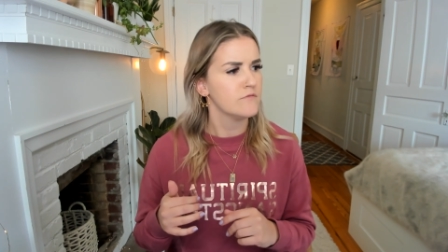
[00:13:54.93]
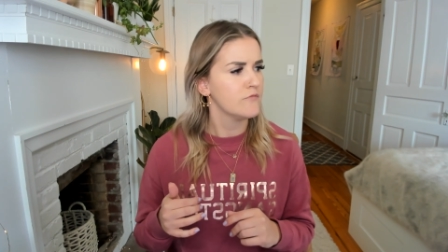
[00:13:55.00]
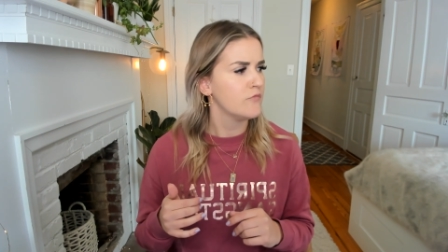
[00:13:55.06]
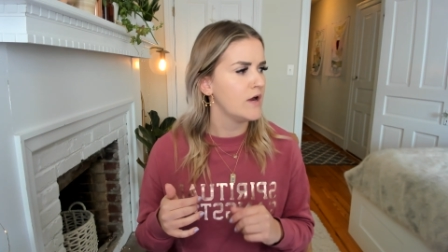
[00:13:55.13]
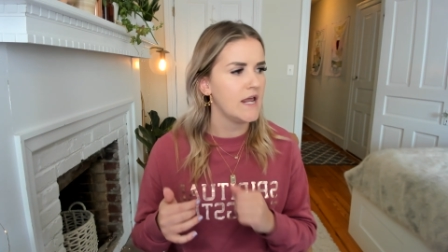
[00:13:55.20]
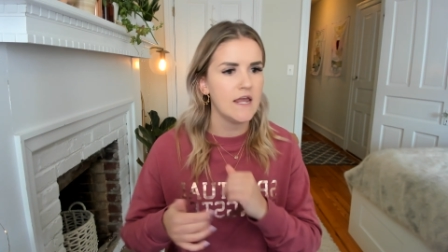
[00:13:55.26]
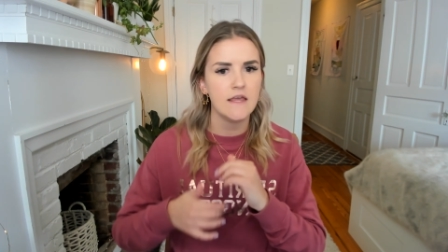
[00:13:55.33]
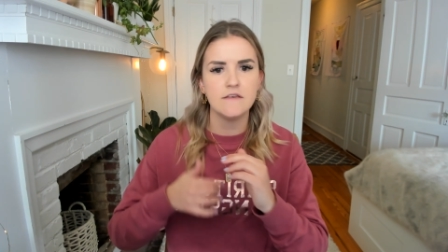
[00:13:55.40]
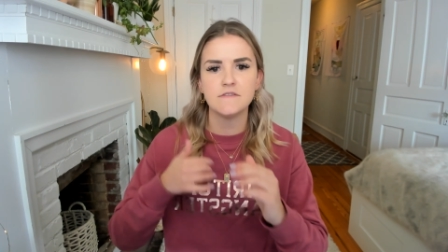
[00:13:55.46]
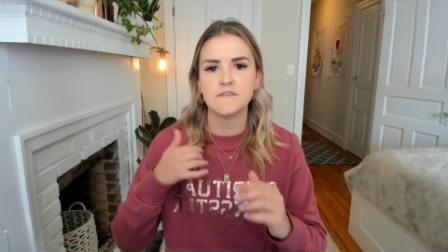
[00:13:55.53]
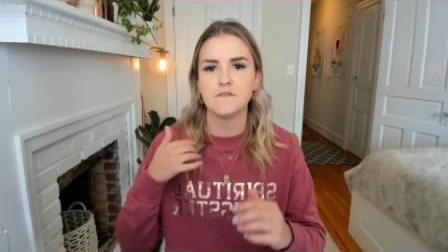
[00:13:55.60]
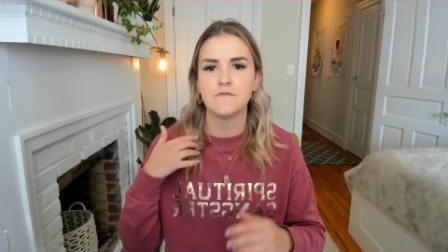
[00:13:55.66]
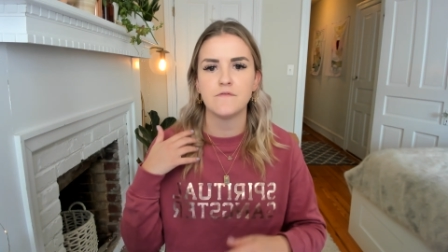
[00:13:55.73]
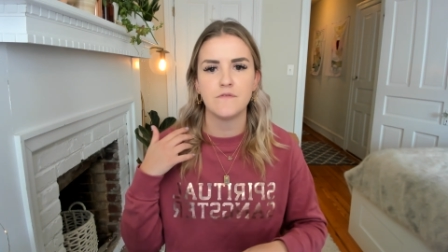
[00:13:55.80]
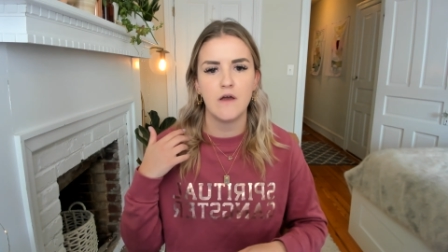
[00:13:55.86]
ways
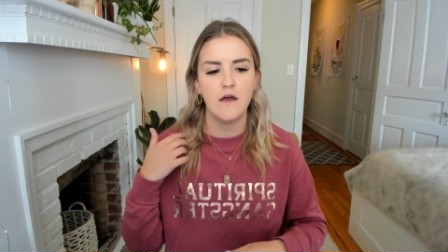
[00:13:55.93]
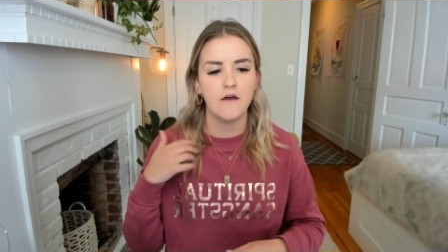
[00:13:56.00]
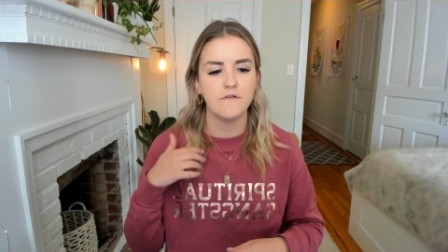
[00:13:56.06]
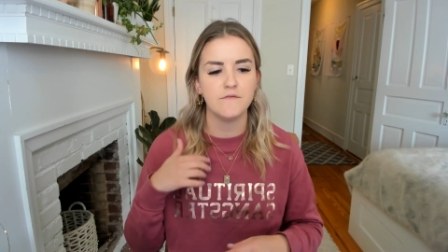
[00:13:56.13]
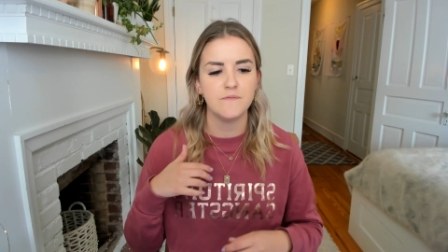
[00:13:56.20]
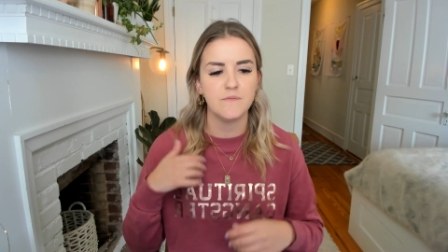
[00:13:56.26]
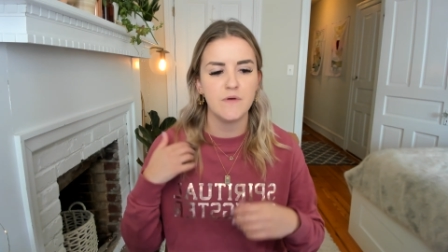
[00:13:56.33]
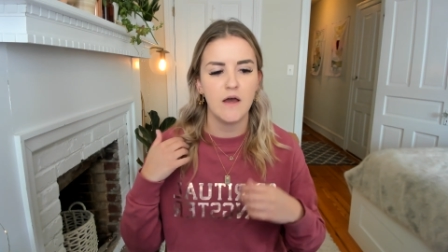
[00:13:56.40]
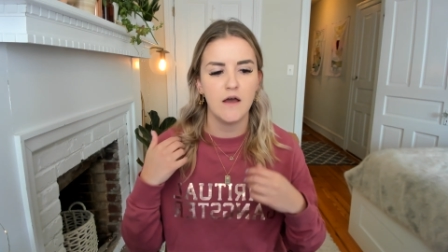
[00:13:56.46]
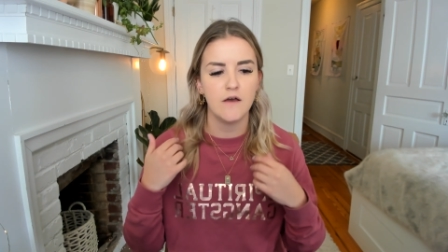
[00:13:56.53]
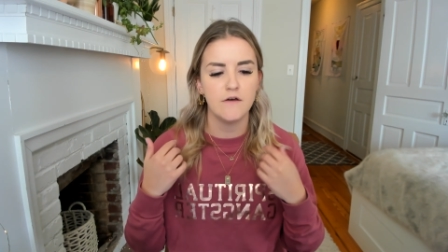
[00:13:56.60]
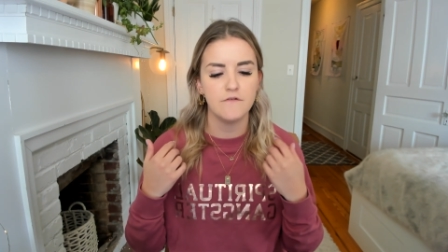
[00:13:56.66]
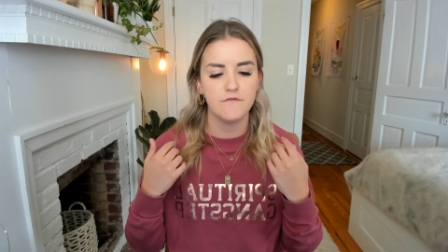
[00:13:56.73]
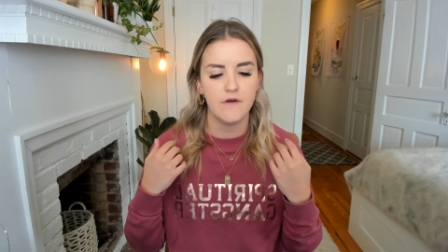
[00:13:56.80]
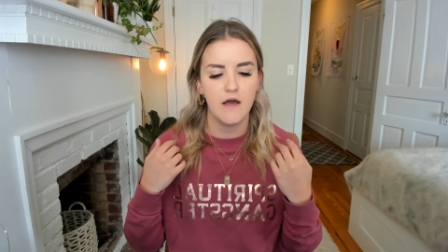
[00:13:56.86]
of of
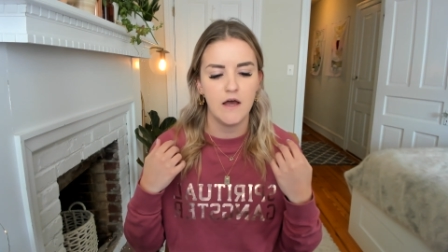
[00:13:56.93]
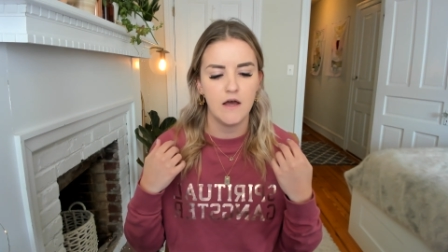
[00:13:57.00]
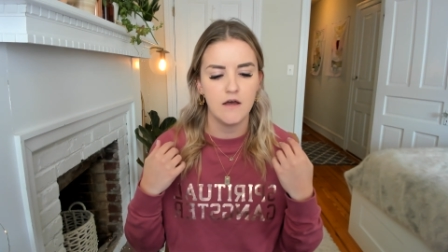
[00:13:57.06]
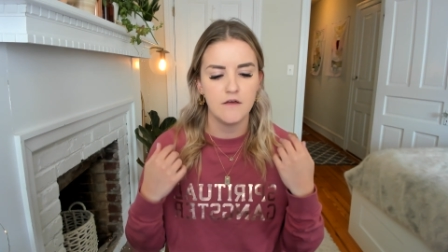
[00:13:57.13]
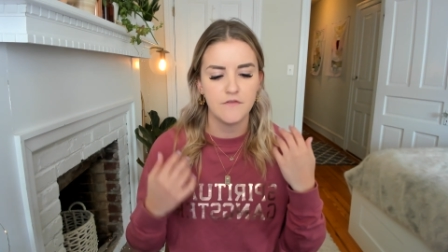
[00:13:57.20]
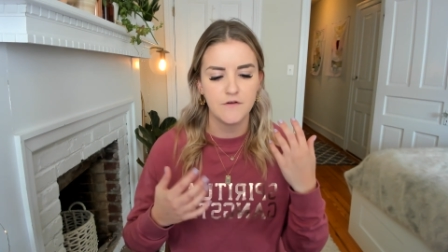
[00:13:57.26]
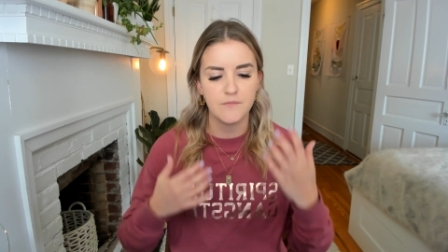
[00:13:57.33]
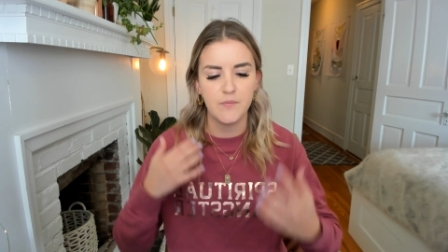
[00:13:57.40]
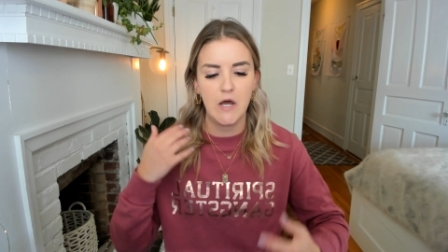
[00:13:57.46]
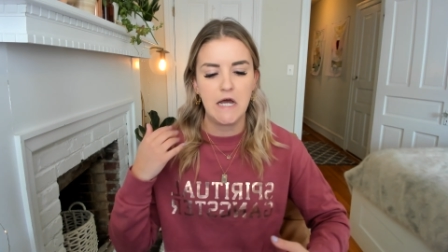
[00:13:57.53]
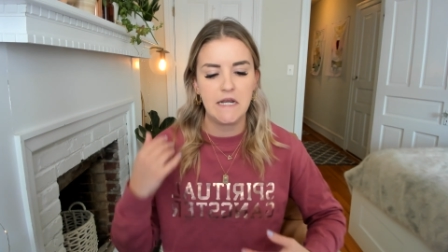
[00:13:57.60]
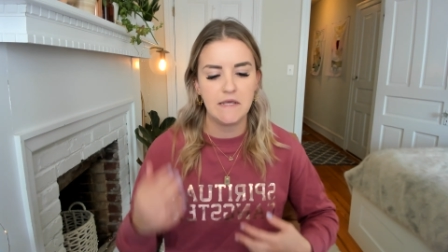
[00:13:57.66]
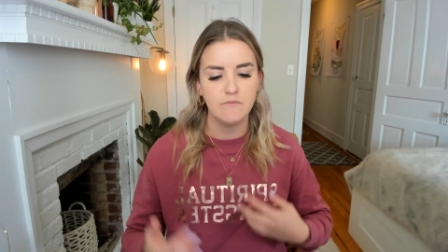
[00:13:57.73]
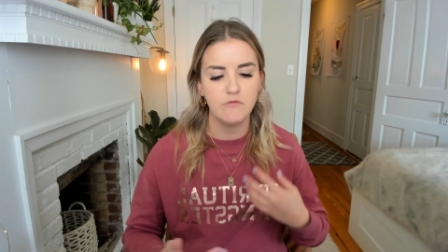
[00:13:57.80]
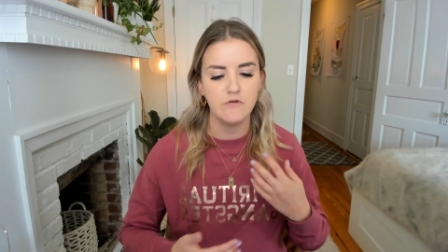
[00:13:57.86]
of uh, their
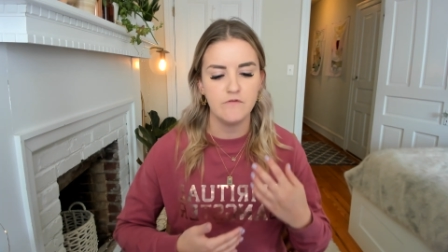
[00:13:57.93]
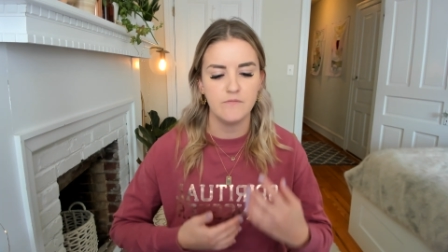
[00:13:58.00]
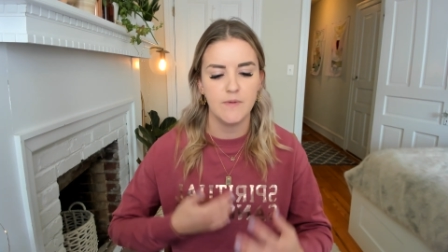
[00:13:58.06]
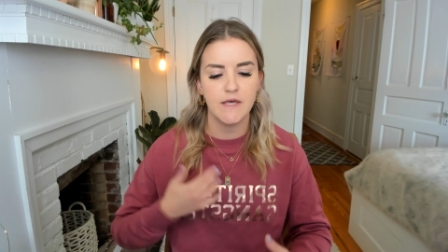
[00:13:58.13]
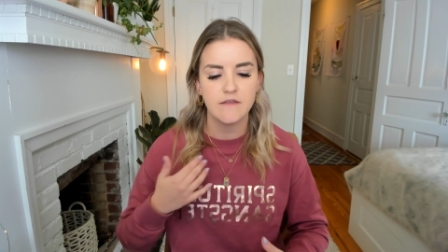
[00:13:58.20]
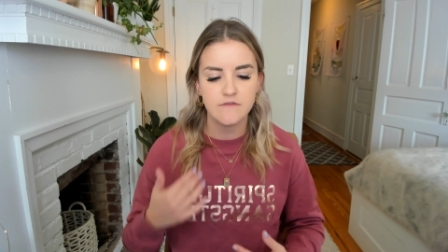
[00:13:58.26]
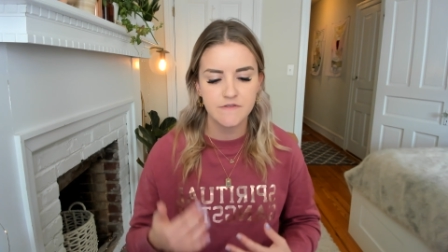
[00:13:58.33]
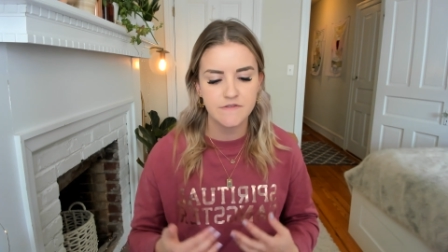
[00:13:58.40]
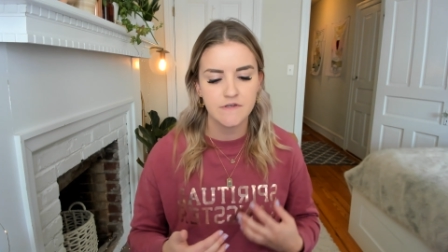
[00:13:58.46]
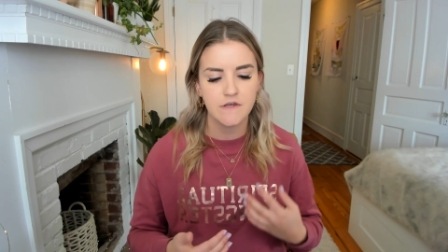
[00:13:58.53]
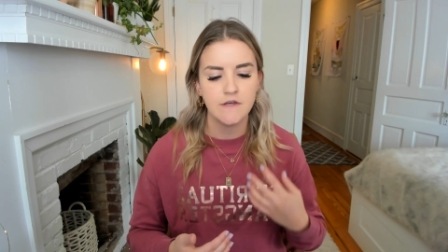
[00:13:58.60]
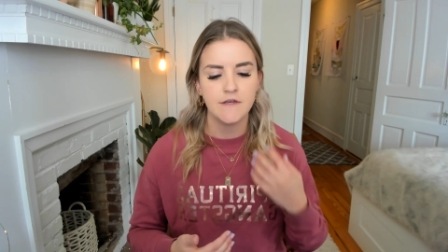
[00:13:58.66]
body movements,